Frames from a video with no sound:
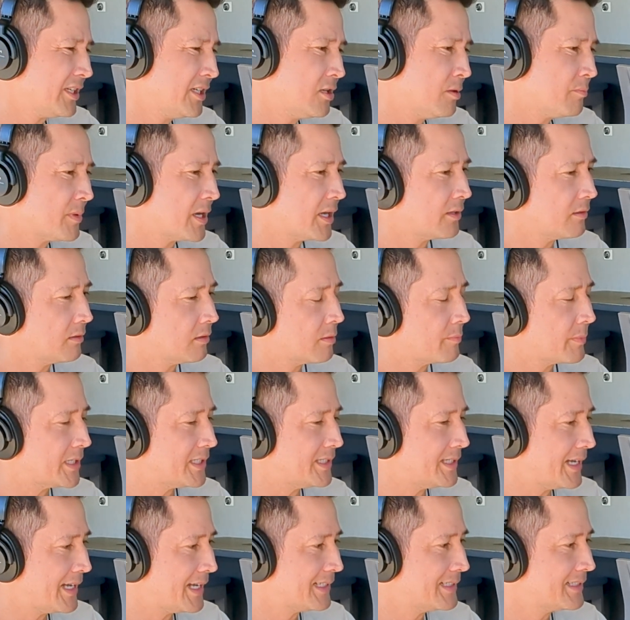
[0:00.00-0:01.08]
my
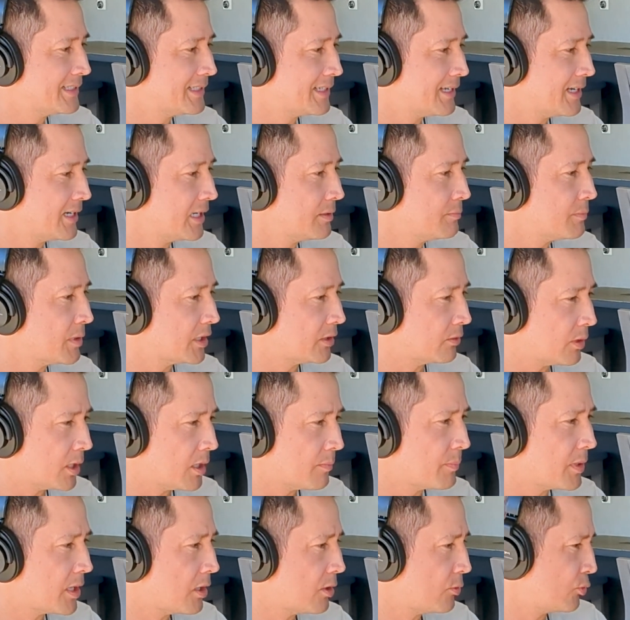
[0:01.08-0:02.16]
dad's side, my
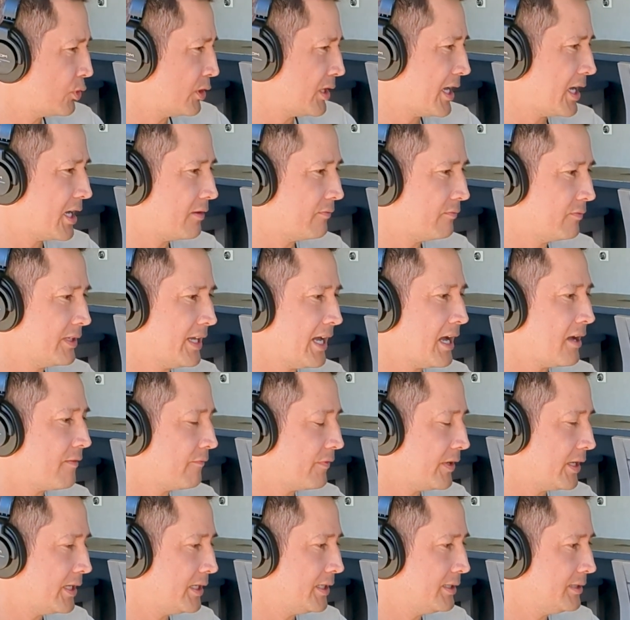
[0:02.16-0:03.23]
grandpa would have
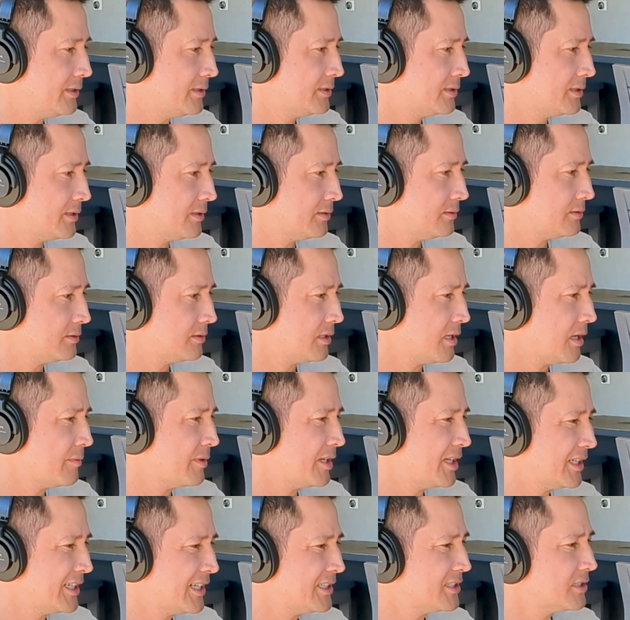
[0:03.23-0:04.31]
cafes, and I
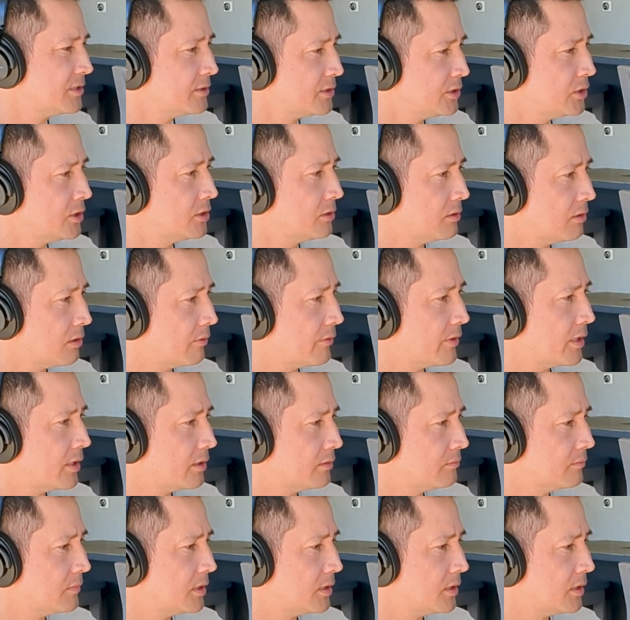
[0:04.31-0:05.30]
mean, I guess you can call that